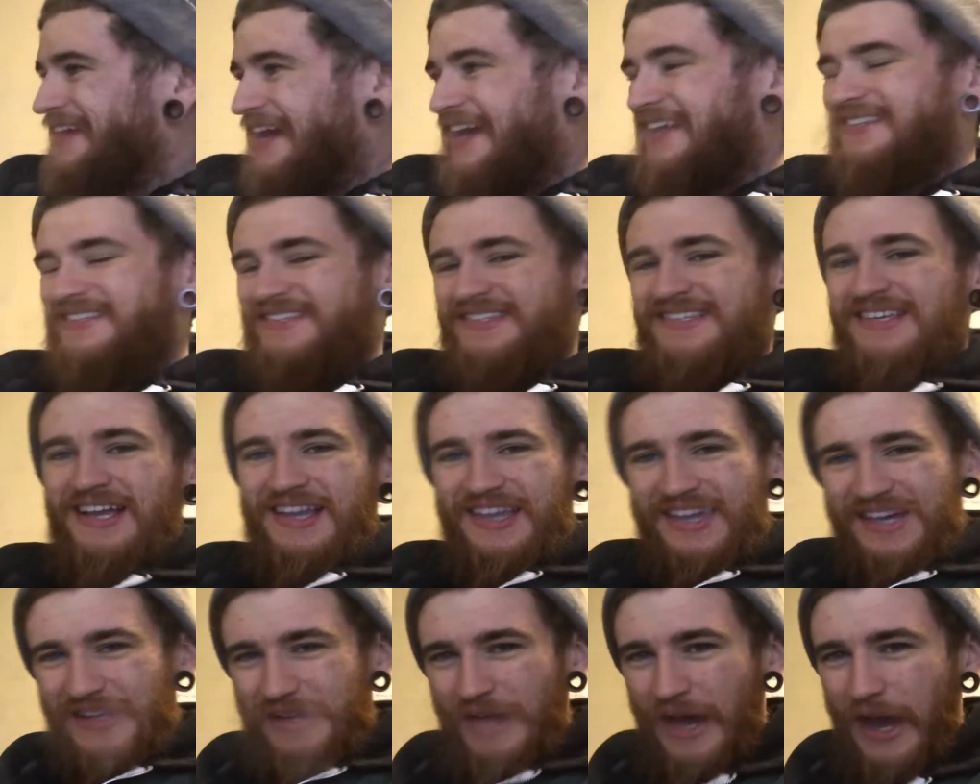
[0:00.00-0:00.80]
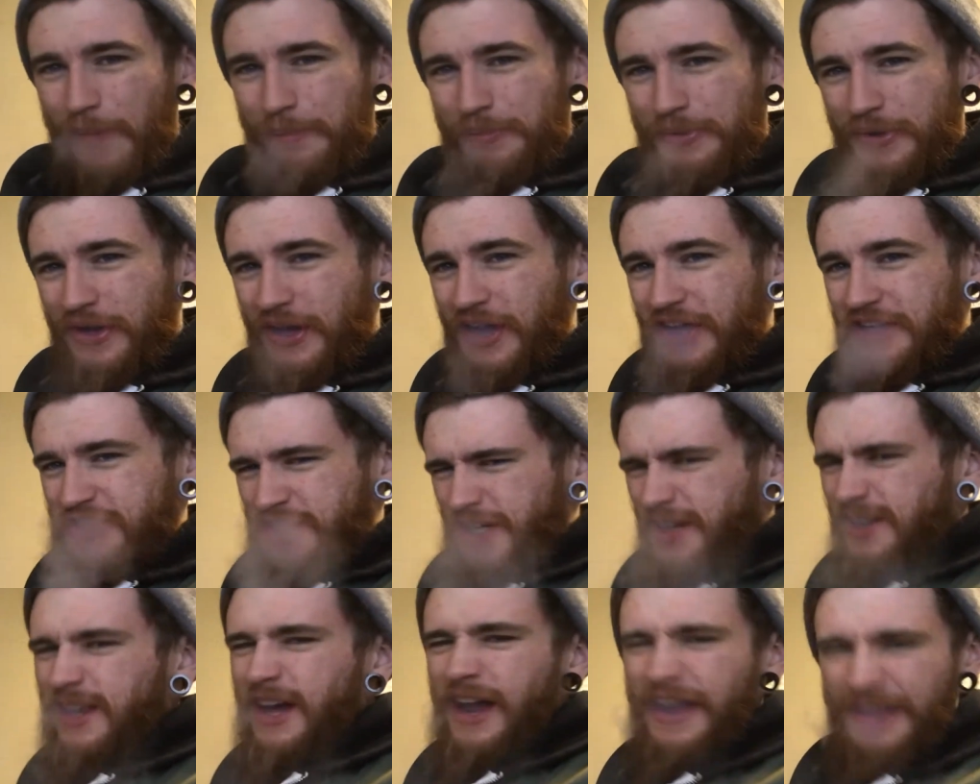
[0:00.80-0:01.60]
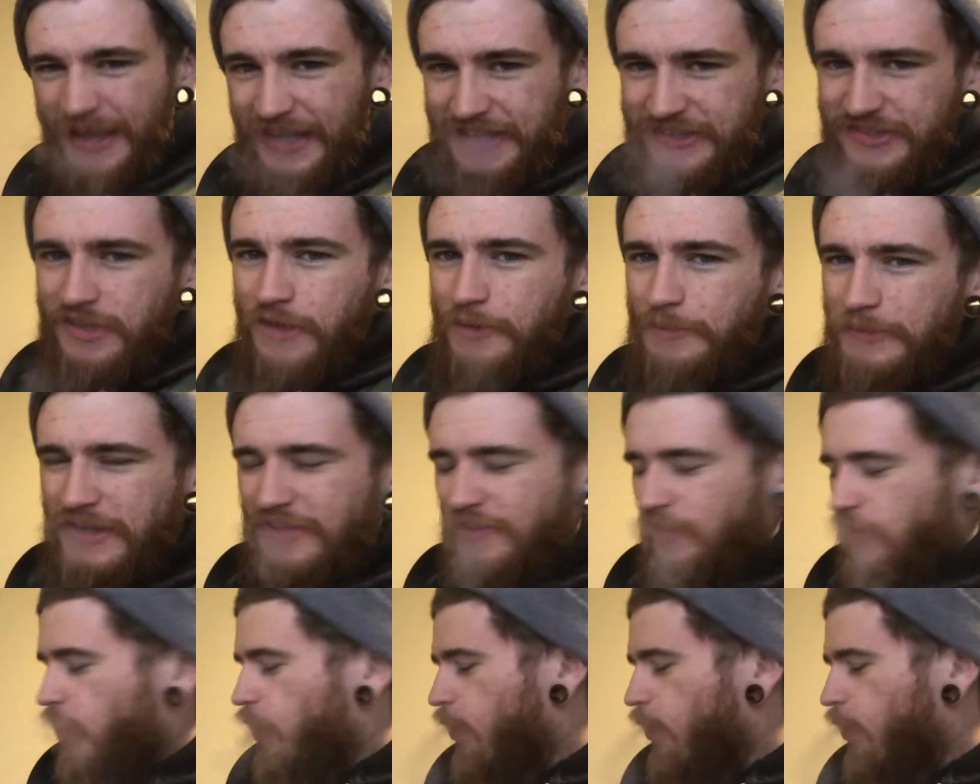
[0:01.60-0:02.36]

dense cloud production. A lot of that's going to be in the